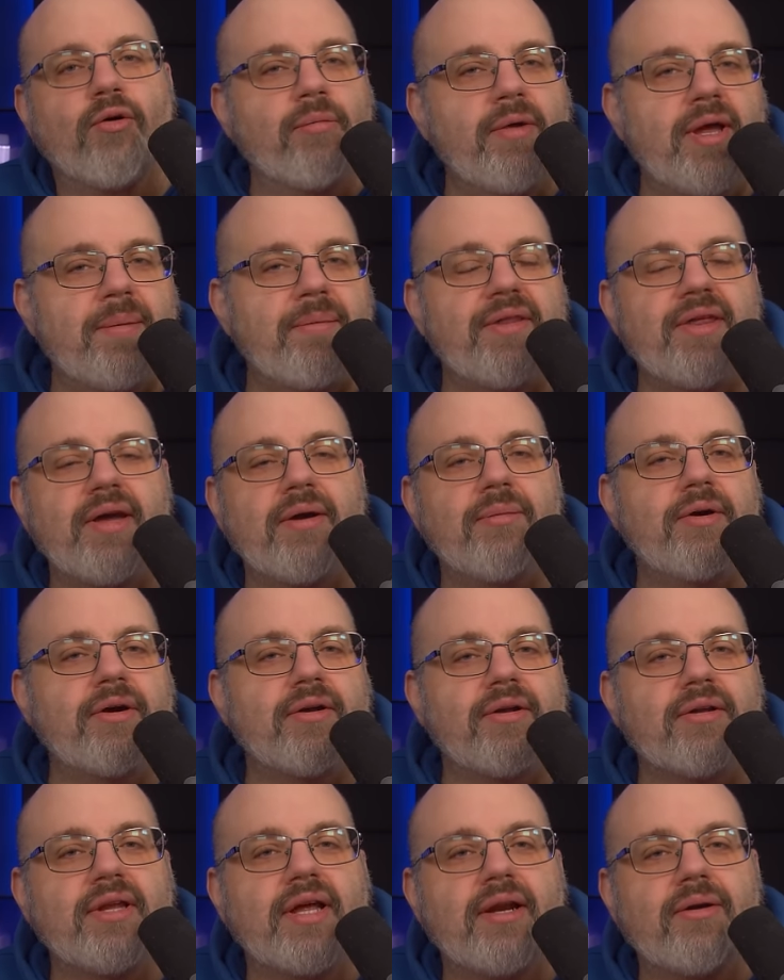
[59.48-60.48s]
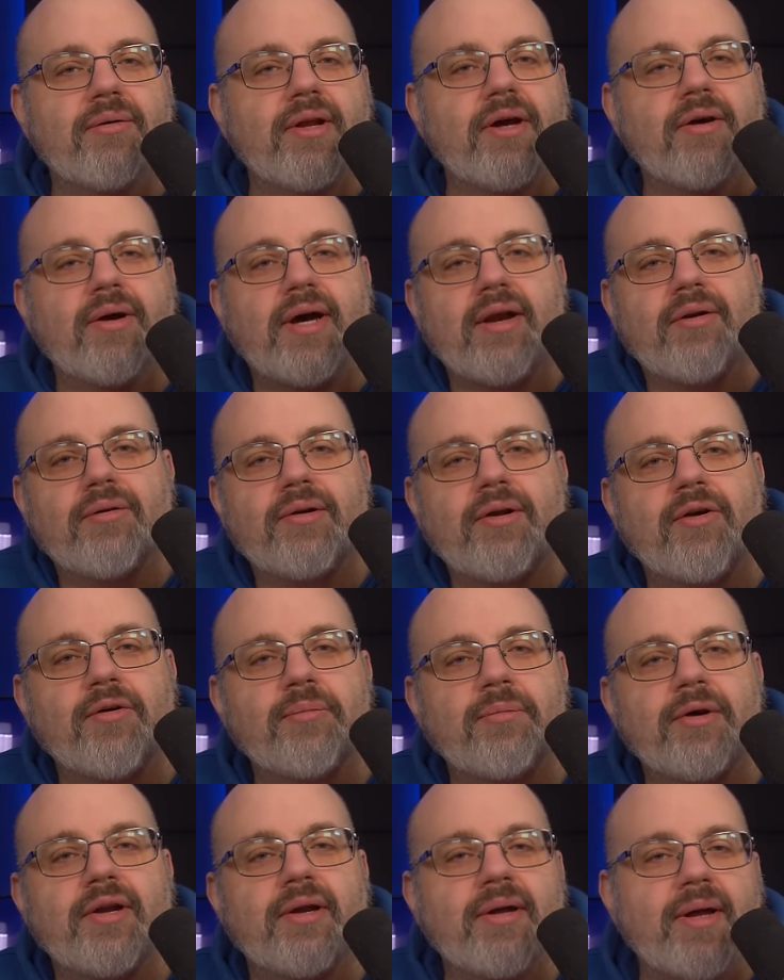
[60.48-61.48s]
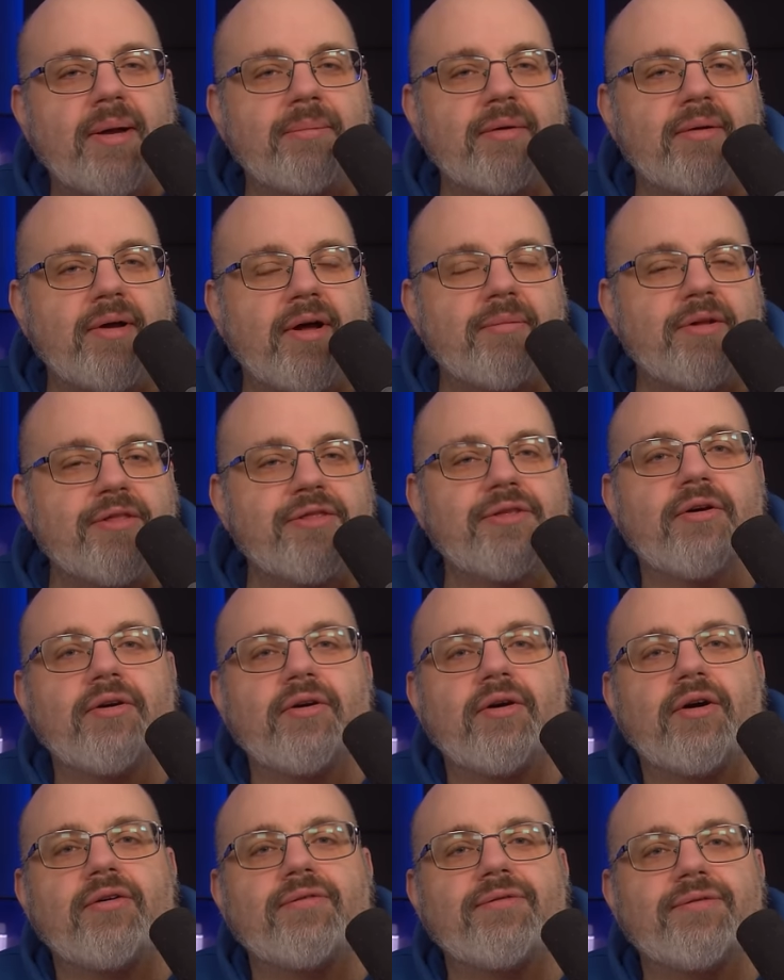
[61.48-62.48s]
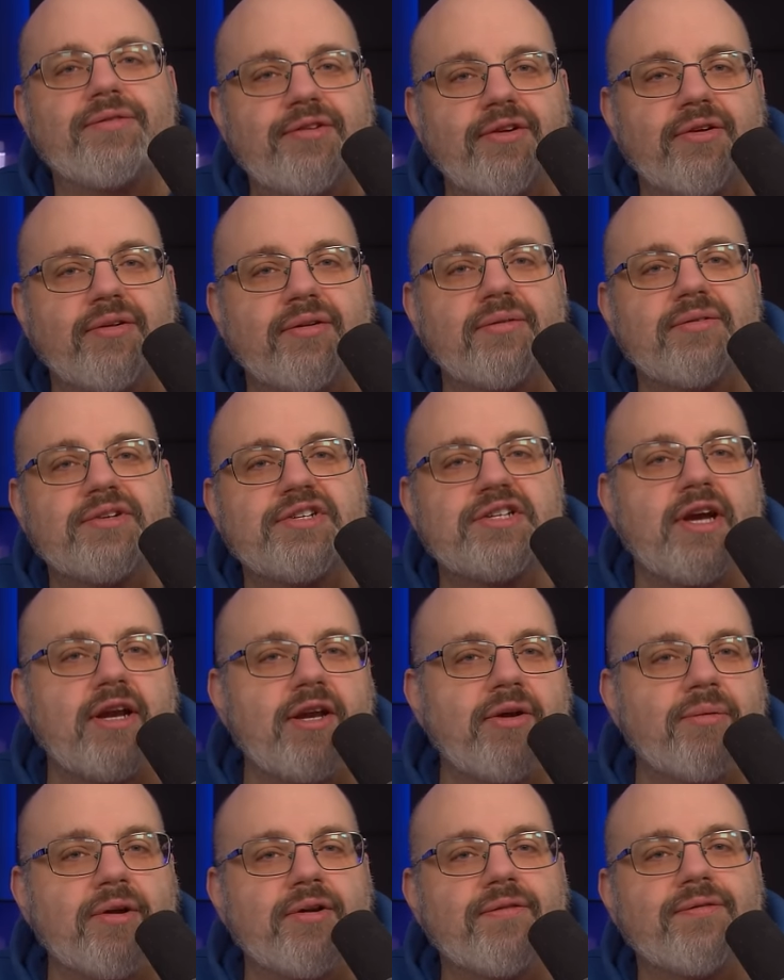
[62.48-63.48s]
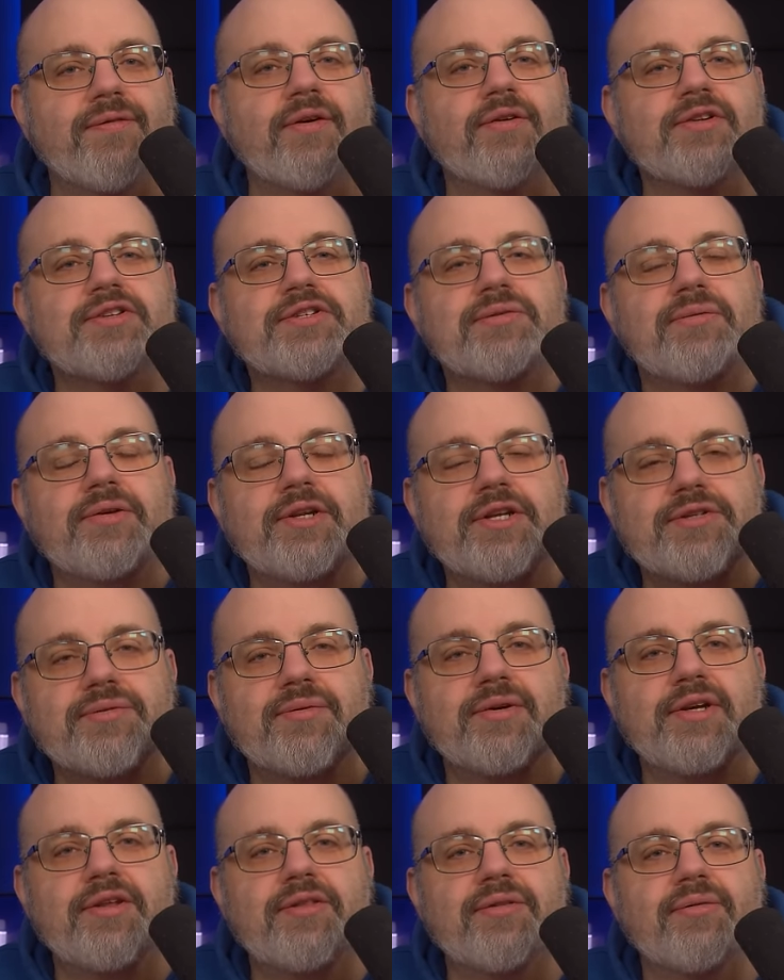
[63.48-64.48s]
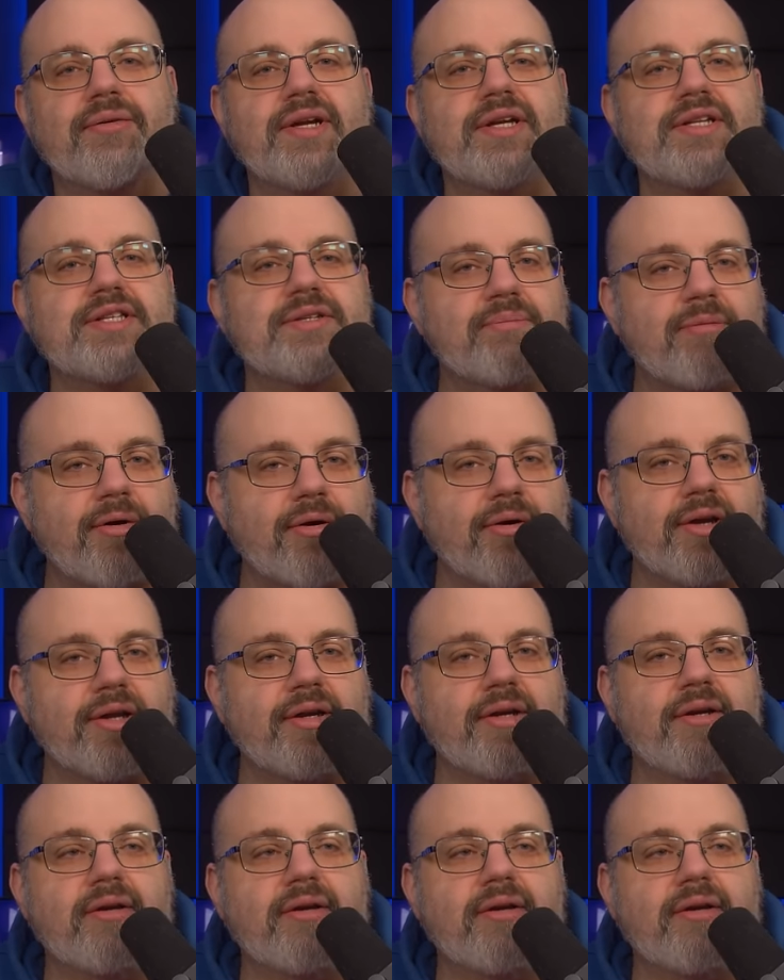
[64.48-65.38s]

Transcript: Or maybe they will. I don't know. I don't know. But uh, I'm a, I'm a third off till January 1st, 2023. It's a bargain.